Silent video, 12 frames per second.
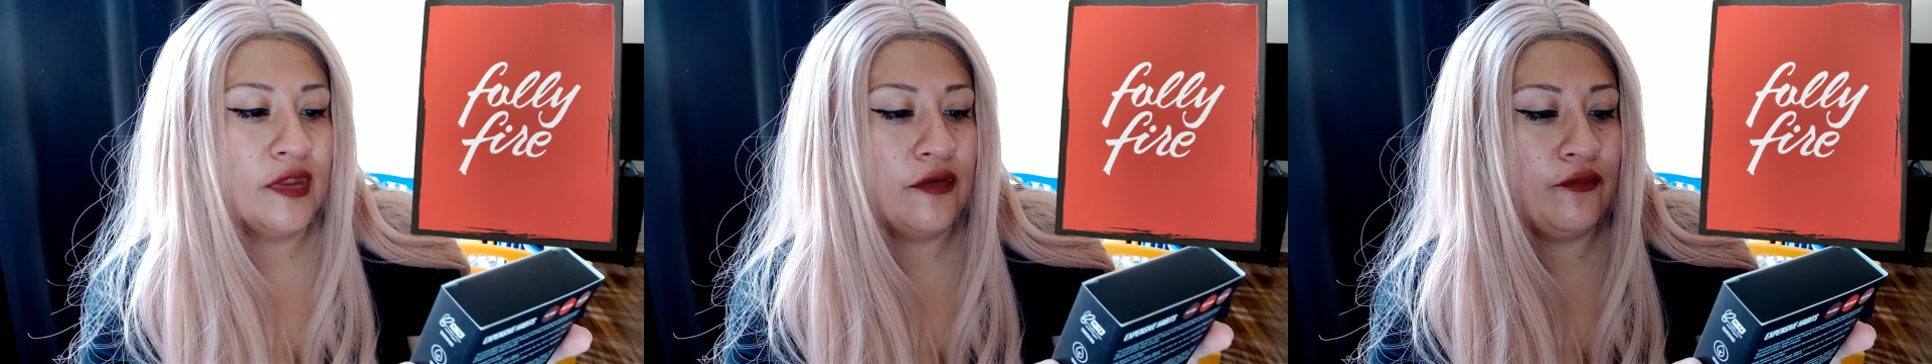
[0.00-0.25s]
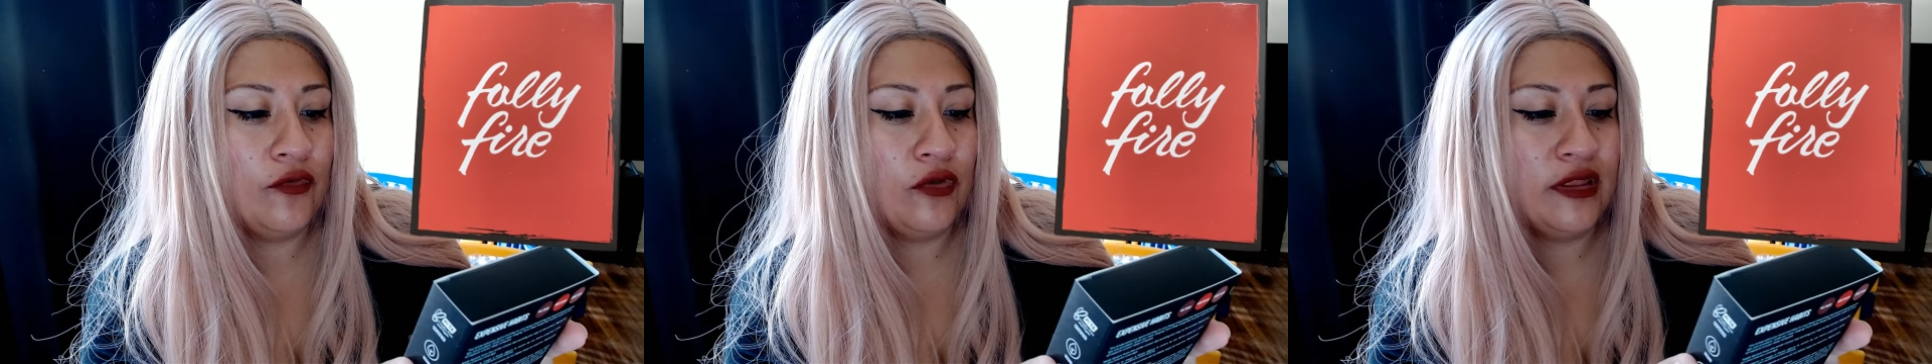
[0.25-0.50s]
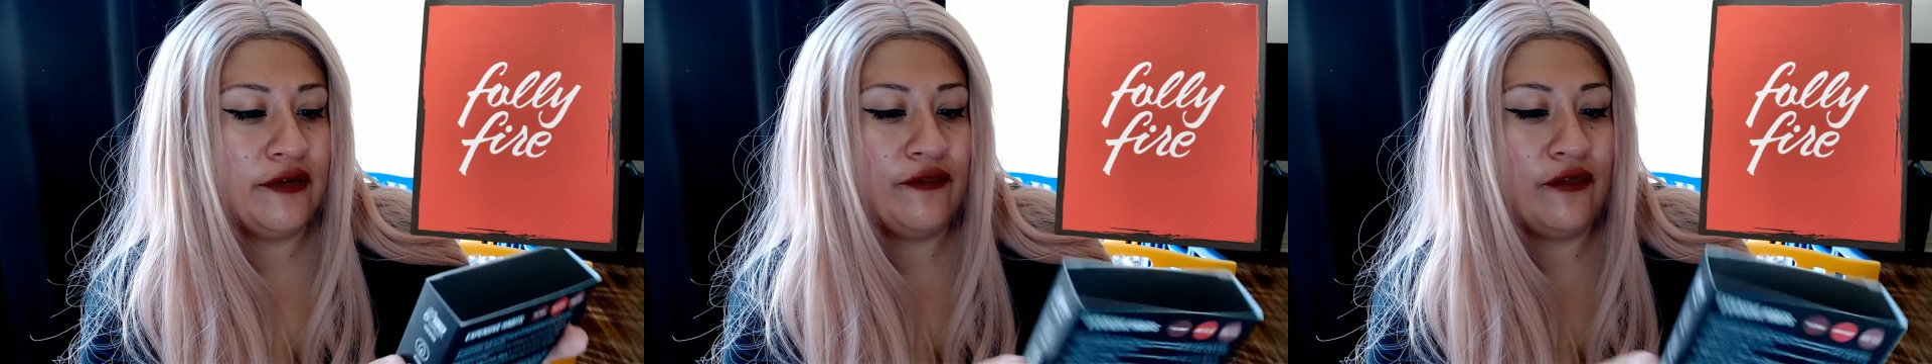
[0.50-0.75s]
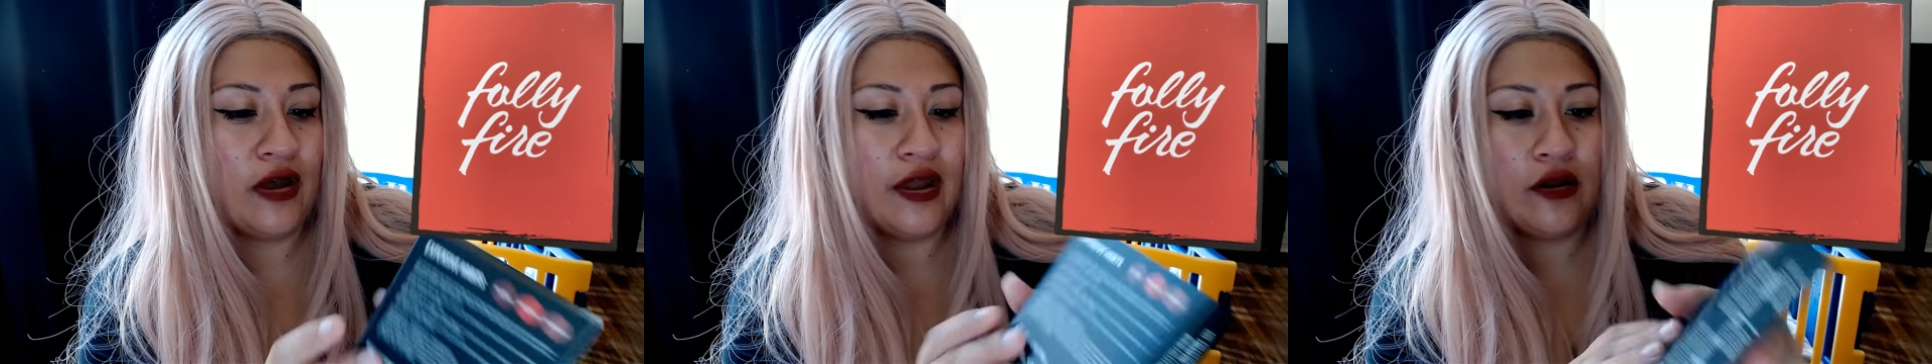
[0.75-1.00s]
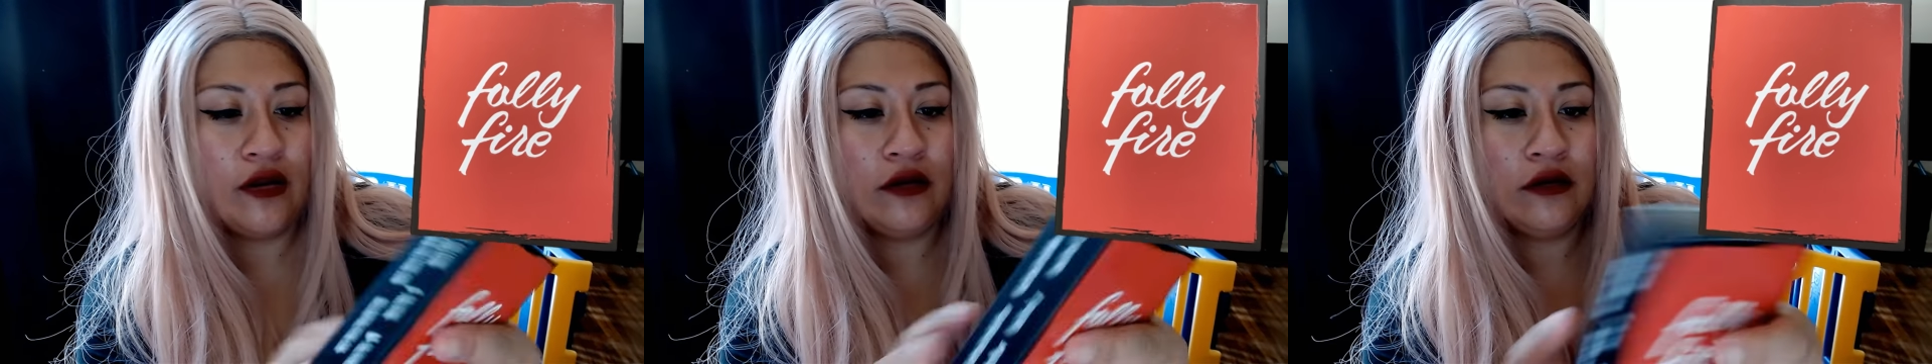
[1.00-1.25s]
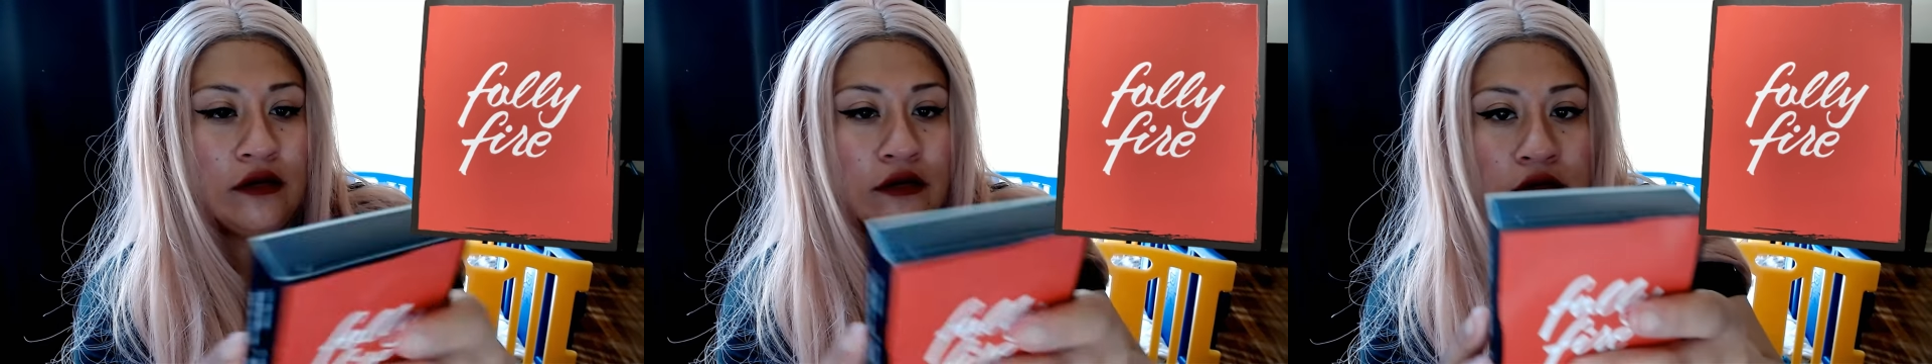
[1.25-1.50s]
Fully Fire.
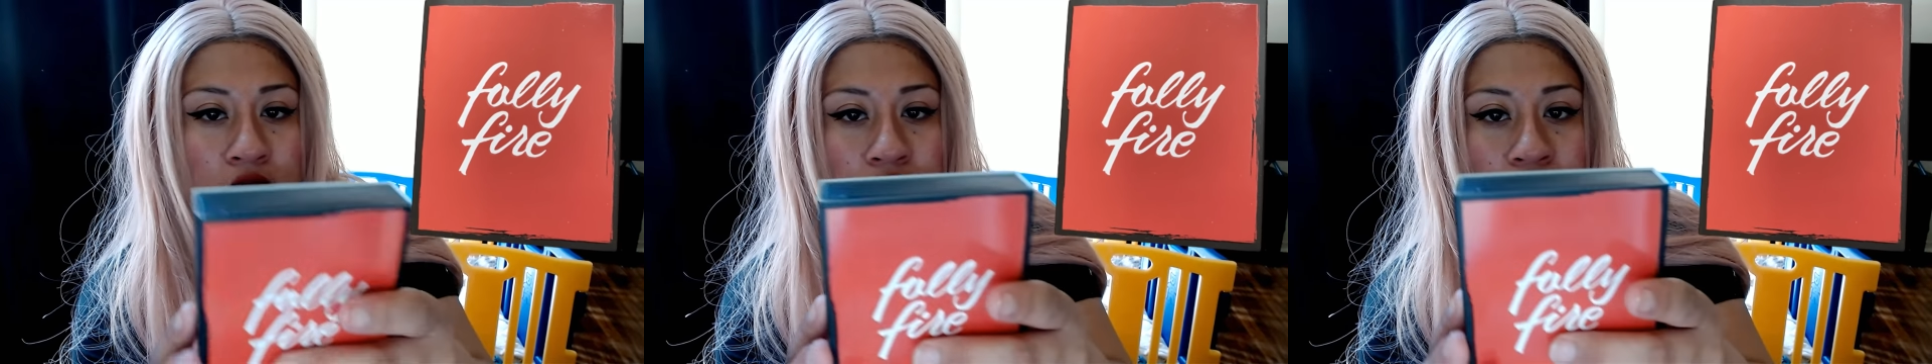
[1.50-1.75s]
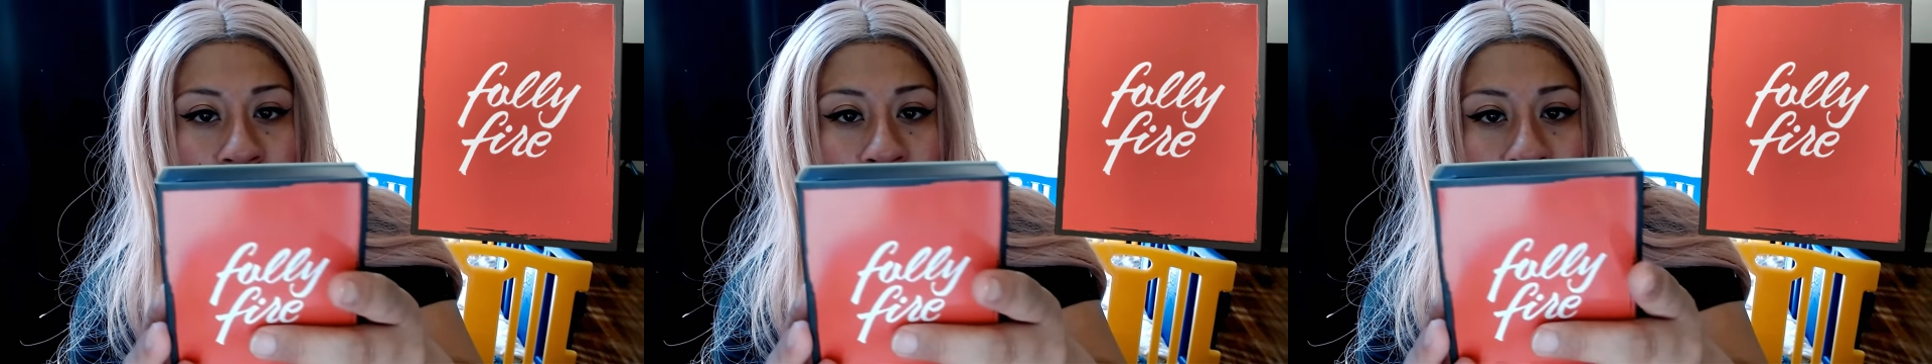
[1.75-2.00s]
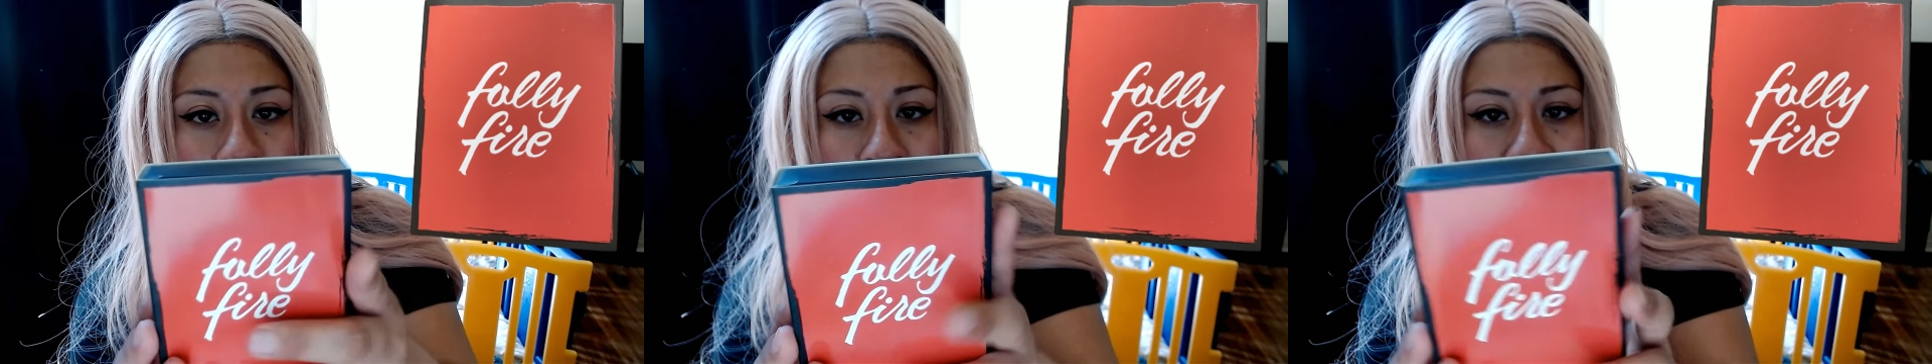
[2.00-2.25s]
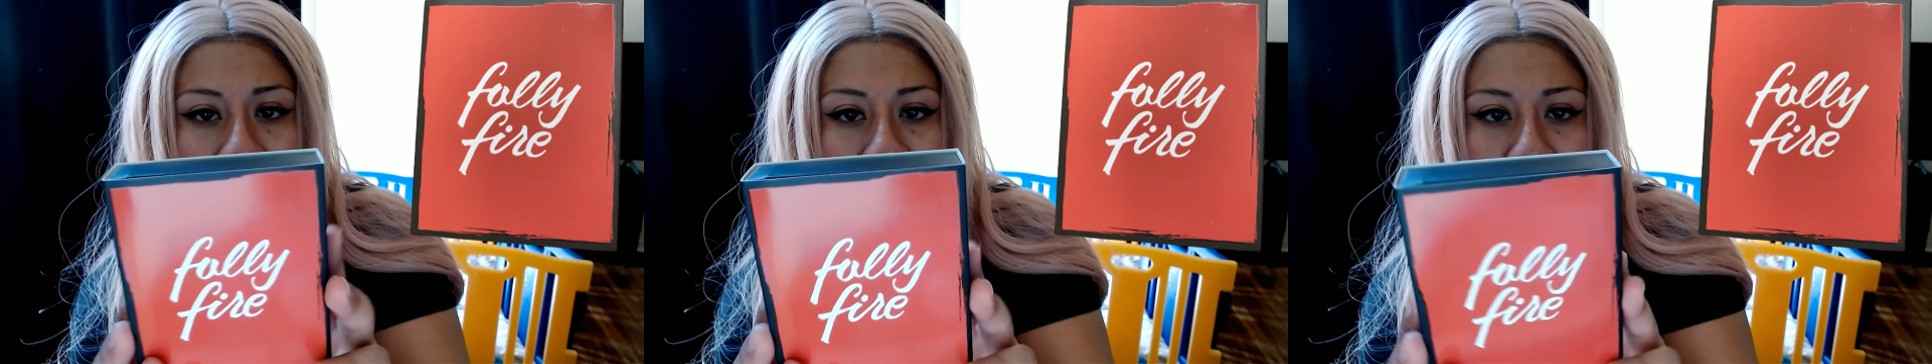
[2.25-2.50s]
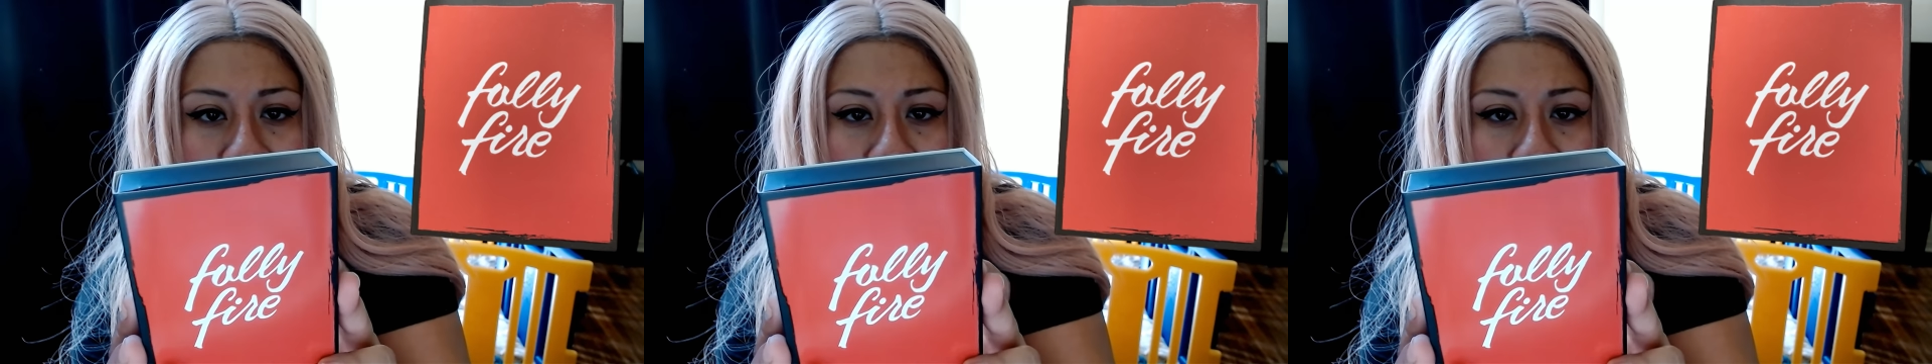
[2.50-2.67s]
I think there's our